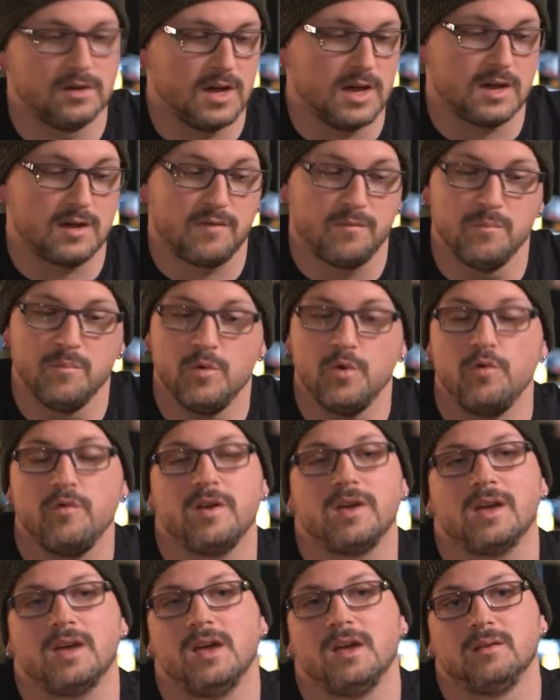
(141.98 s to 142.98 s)
like,
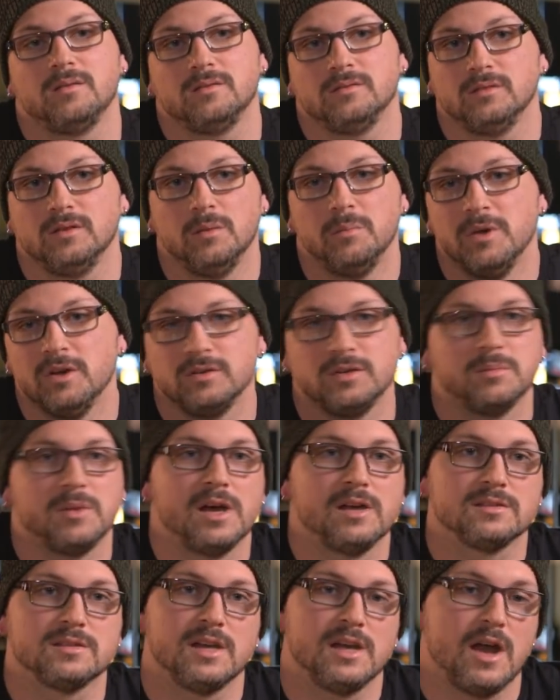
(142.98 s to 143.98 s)
moving at 1,000,000
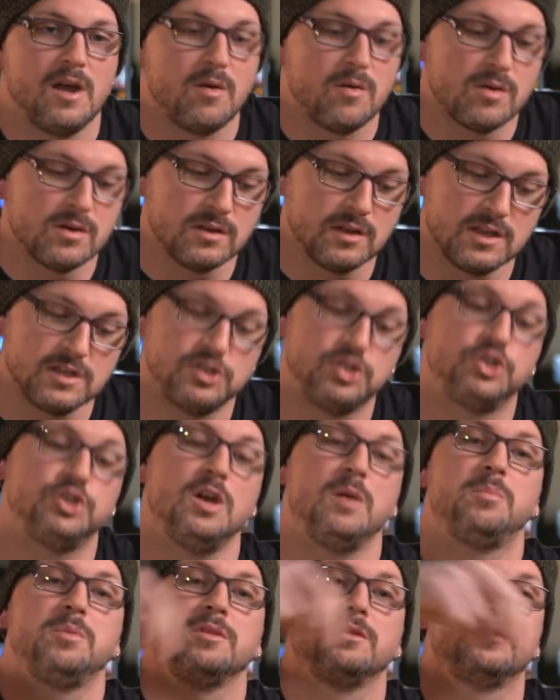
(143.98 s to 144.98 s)
miles an hour and, like,
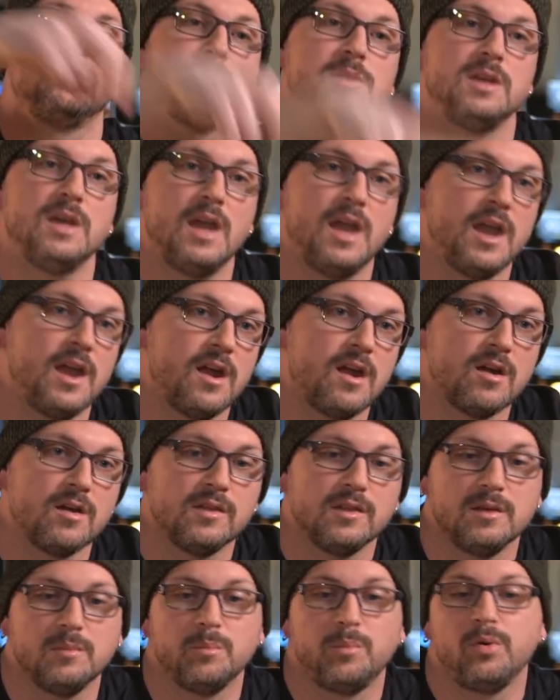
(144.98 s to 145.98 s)
jumping through the air
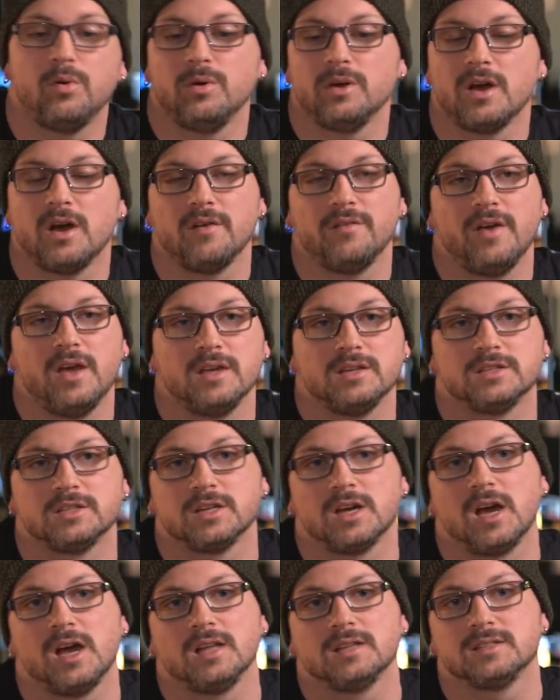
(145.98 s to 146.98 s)
and then pulling off
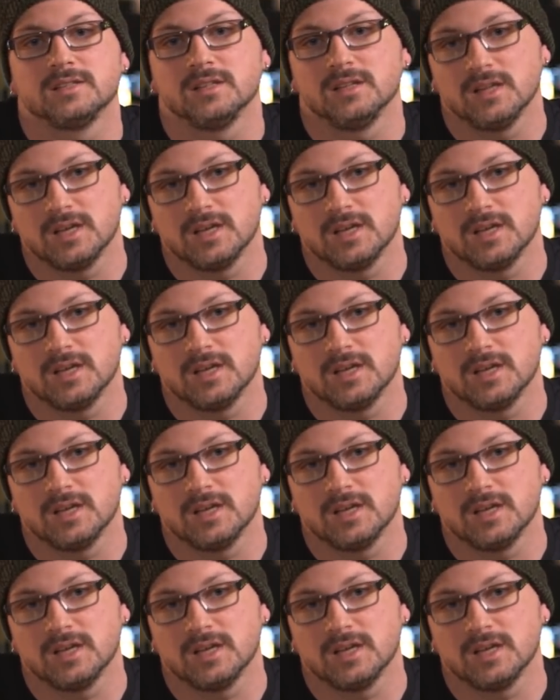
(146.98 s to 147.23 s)
headshots, and,